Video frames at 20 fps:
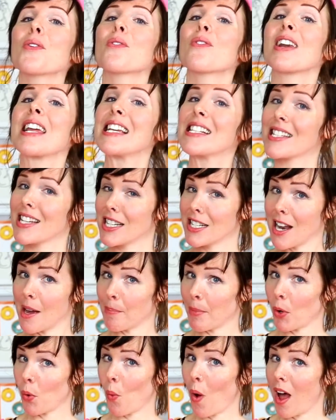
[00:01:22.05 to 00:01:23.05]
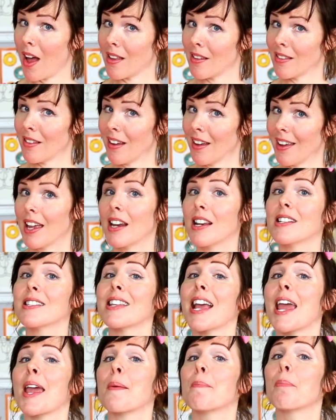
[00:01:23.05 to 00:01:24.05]
Reason number 1, it
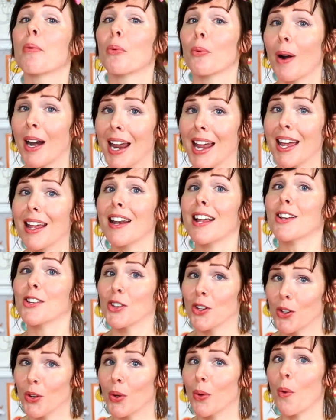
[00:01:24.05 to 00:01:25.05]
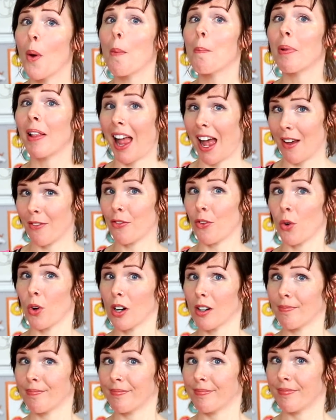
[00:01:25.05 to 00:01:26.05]
is a brand new
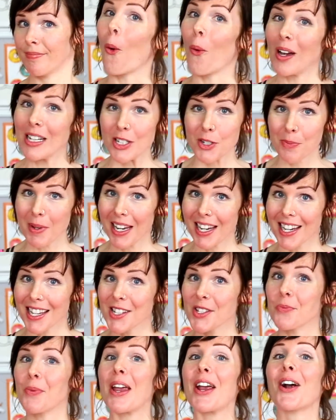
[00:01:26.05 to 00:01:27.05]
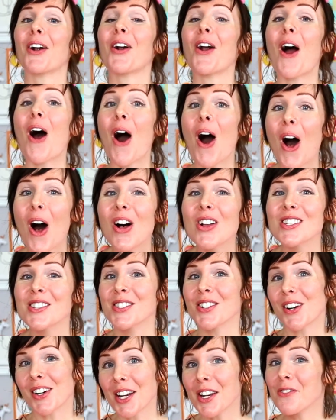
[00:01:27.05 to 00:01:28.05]
platform, which means we are all
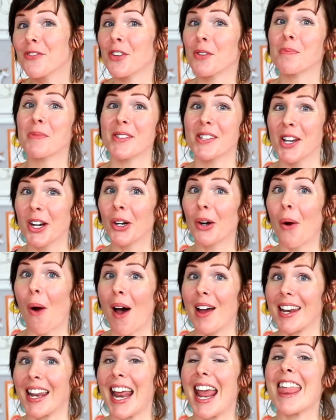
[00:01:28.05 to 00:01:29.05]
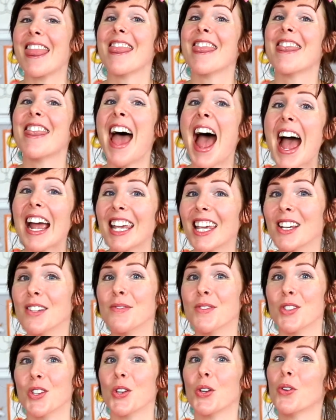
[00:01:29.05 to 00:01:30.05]
starting from zero on it, and that
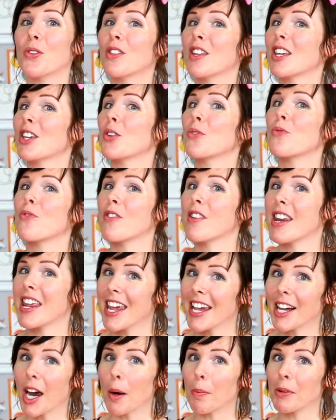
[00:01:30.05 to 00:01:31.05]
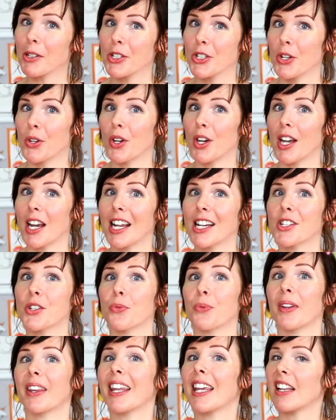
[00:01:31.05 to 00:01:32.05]
gives you the unique opportunity
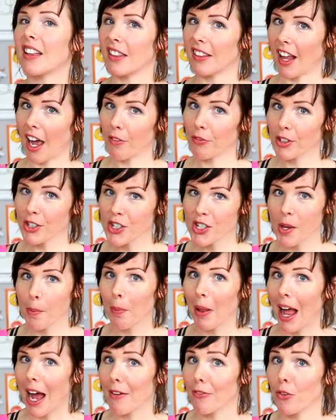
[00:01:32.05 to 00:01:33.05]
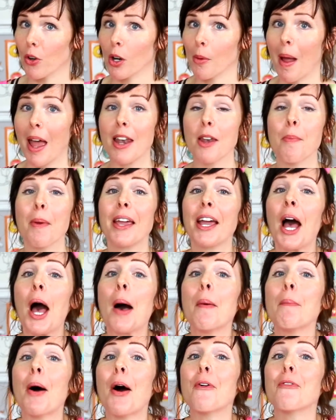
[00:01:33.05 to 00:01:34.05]
to really leverage the platform and to
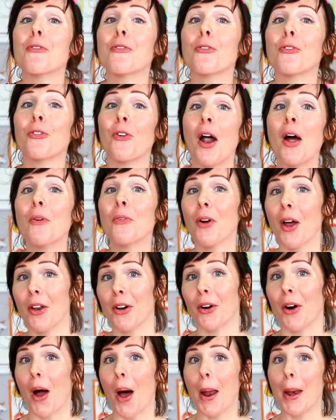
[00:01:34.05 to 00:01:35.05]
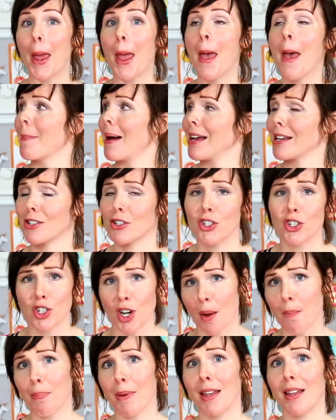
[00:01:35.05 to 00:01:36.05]
become a front runner on it by
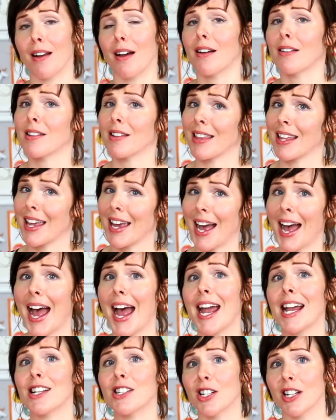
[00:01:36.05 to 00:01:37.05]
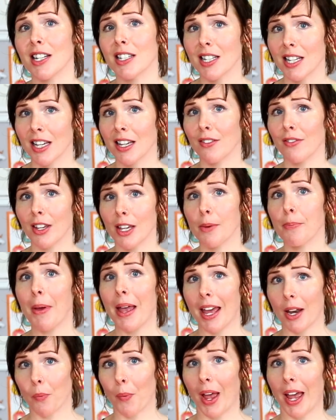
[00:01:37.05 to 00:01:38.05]
jumping onto the IGTV
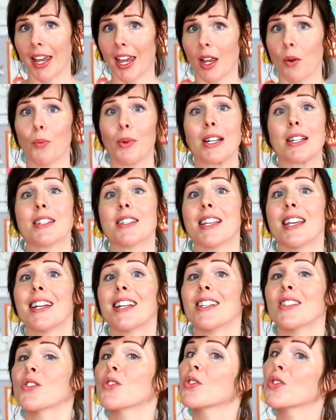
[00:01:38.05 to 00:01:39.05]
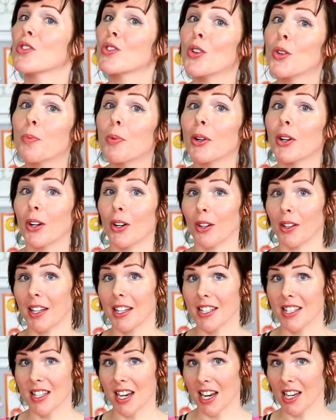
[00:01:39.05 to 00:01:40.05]
bandwagon when it's in its super
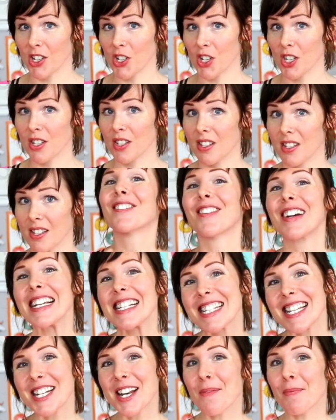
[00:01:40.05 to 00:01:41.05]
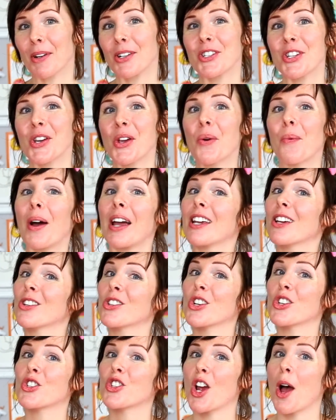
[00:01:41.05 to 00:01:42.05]
early stages. Reason number 2 why you
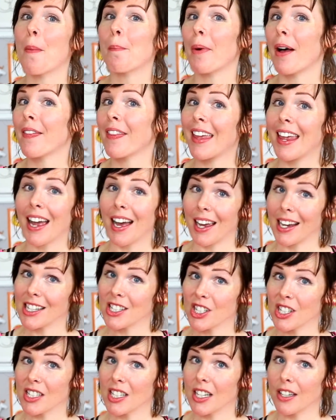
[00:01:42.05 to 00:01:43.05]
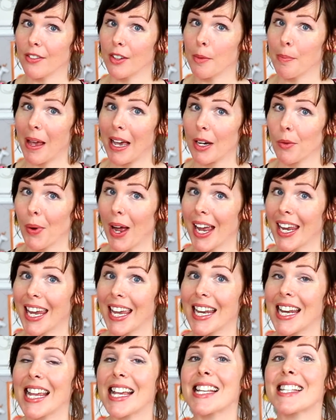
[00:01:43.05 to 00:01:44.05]
should jump on the IGTV
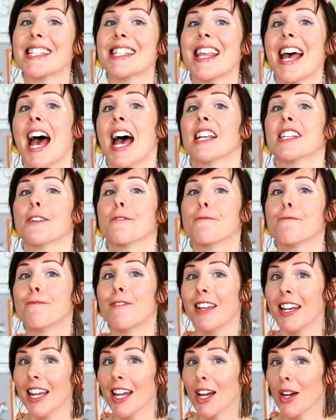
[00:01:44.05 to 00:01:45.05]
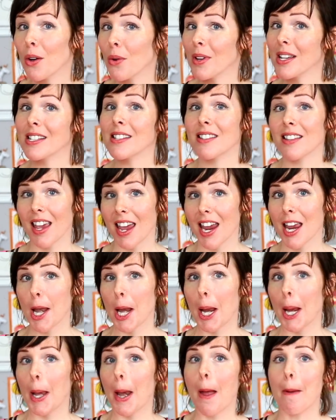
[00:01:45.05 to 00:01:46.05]
bandwagon is that video is
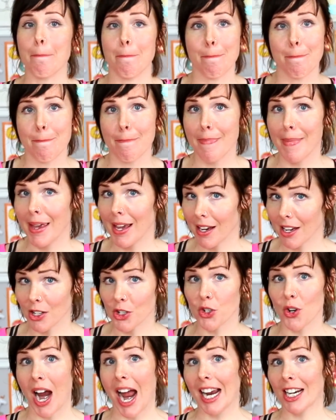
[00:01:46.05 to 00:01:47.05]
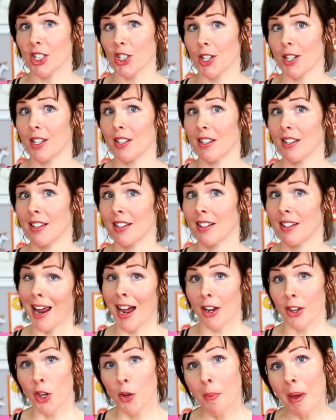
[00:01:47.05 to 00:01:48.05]
gaining mega traction.
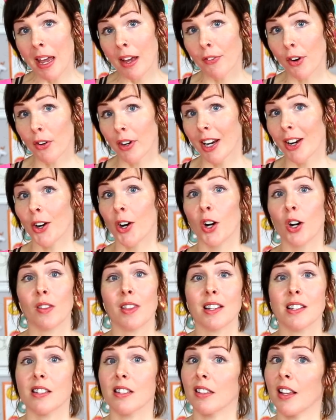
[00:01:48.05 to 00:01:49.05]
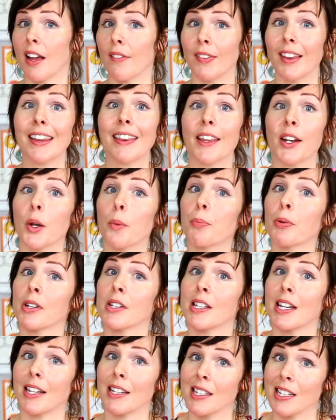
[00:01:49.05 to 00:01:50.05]
Now, you may have already heard this lovely little
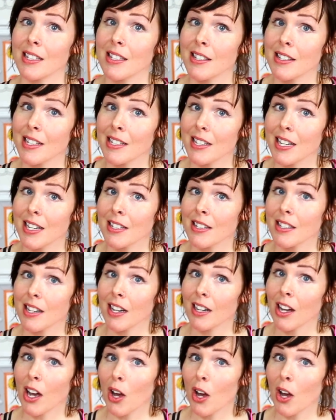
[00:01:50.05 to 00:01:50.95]
predicted statistic